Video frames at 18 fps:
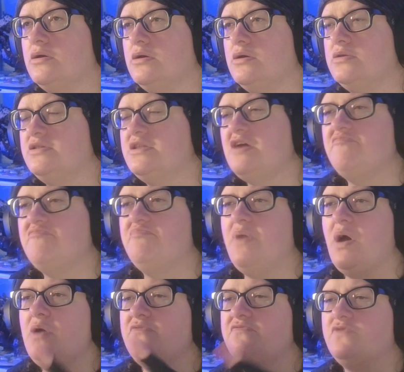They've
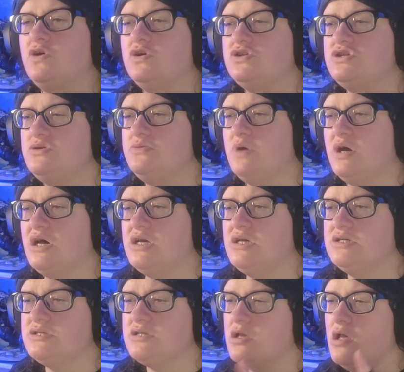both got two
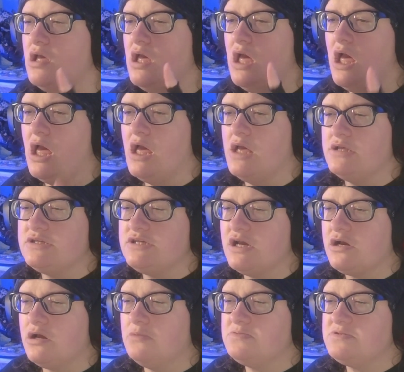eyes.
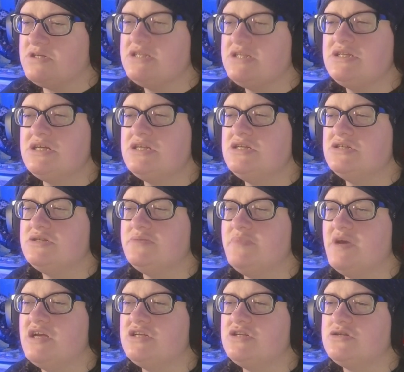Cyclops continues to
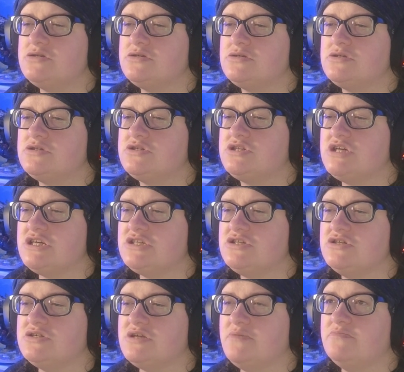make
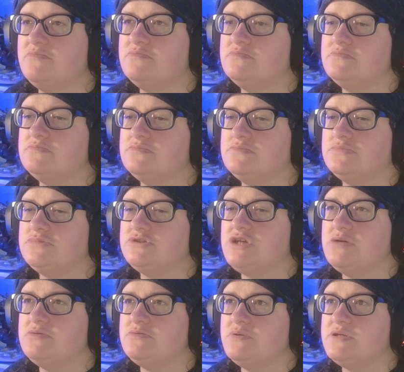gestures and
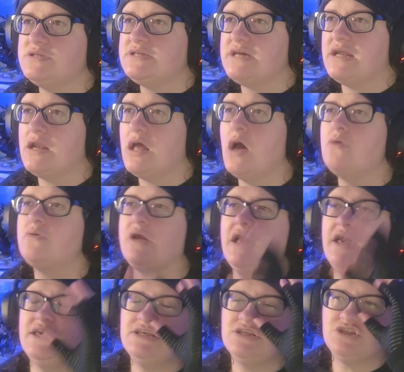shapes with his hand. Okay,
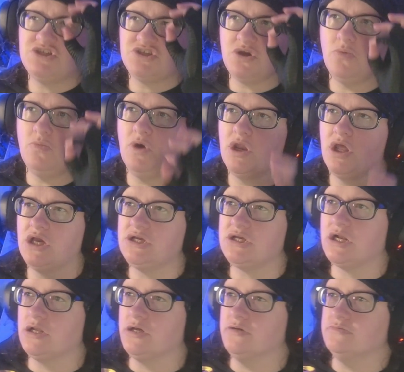he's just got one eye
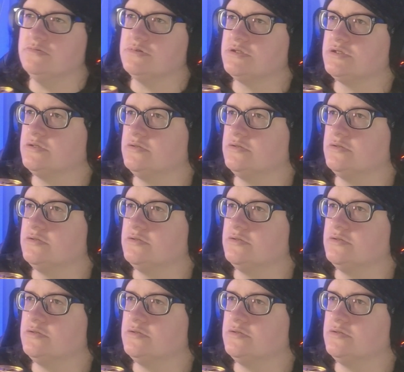closed.